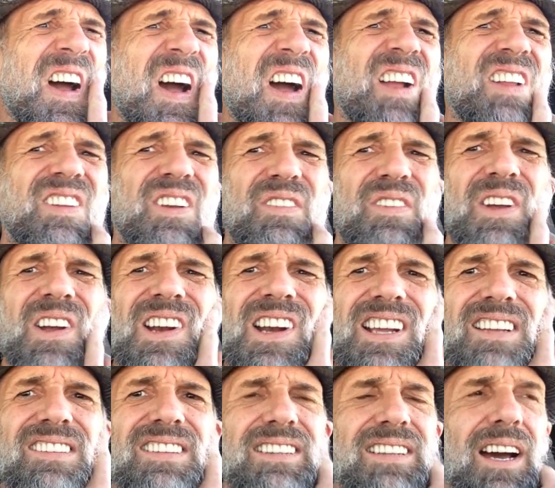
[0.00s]
Alright, so if you're
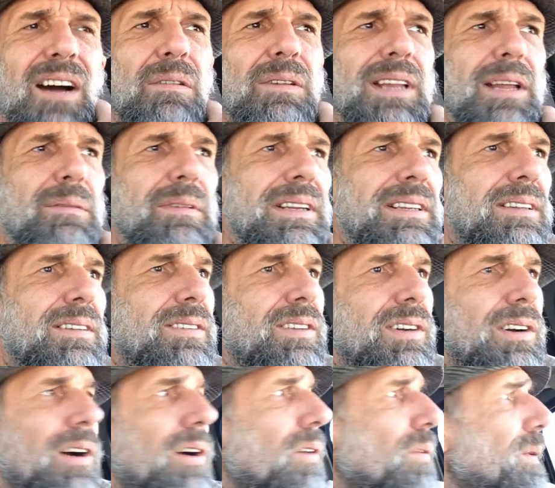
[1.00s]
an SE DOM, what that means is
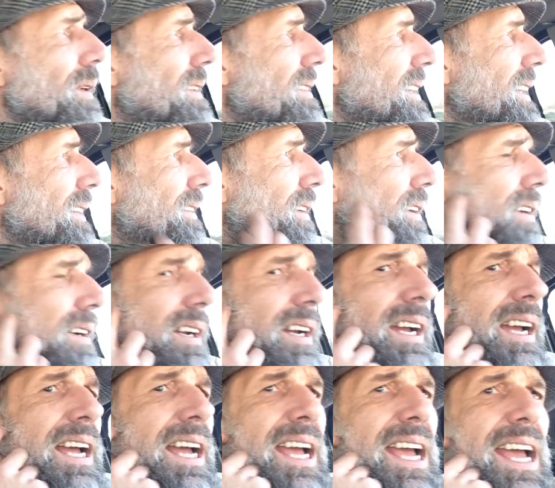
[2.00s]
you're always either
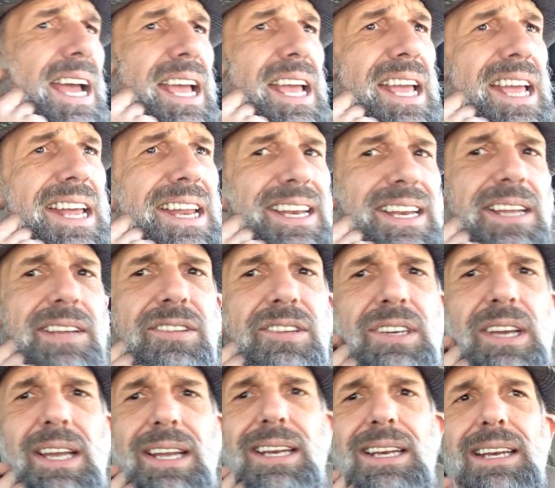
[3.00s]

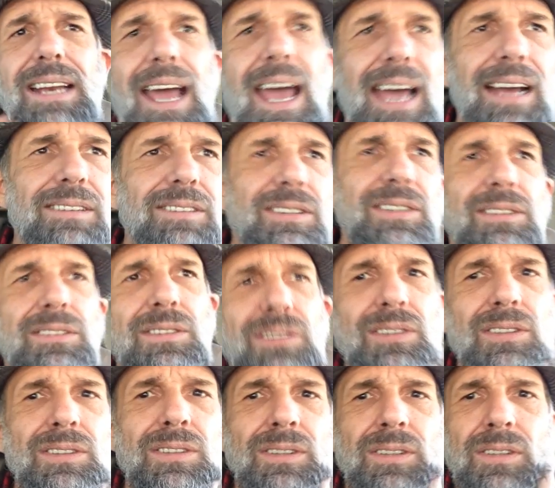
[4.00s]
initiating
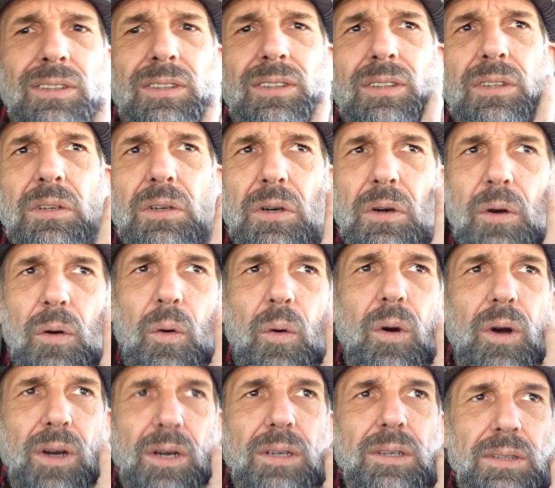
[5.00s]
actions
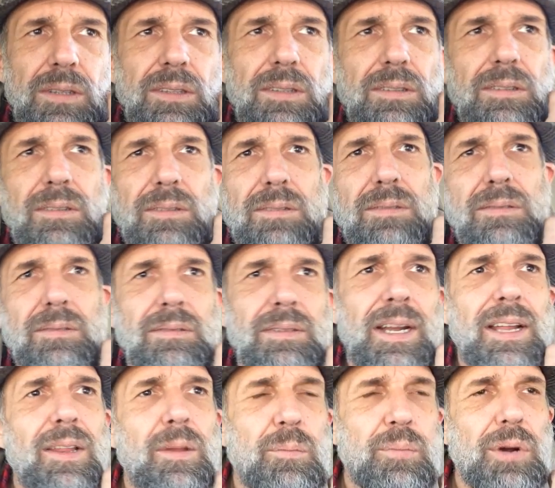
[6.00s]
or
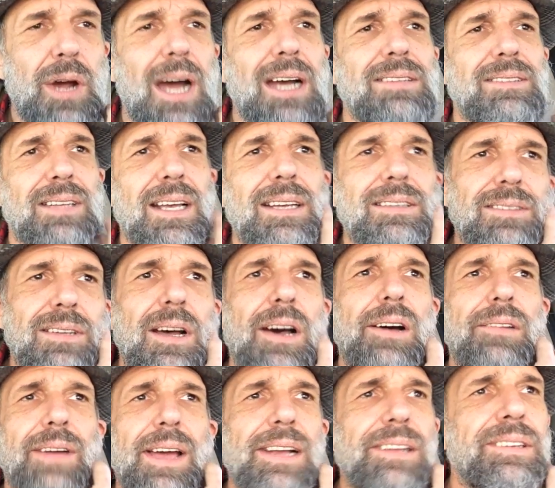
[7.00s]
in the process
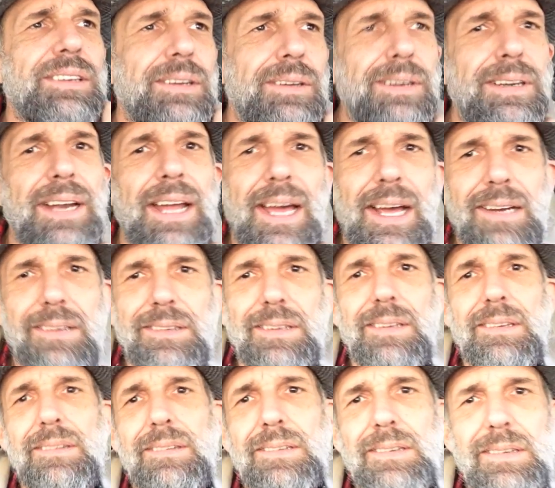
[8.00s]
of executing
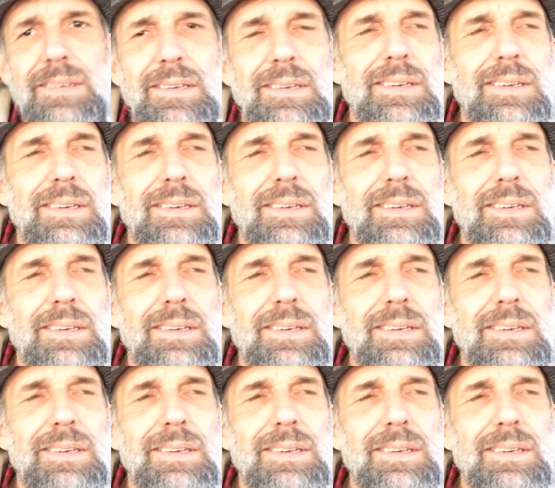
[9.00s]
actions.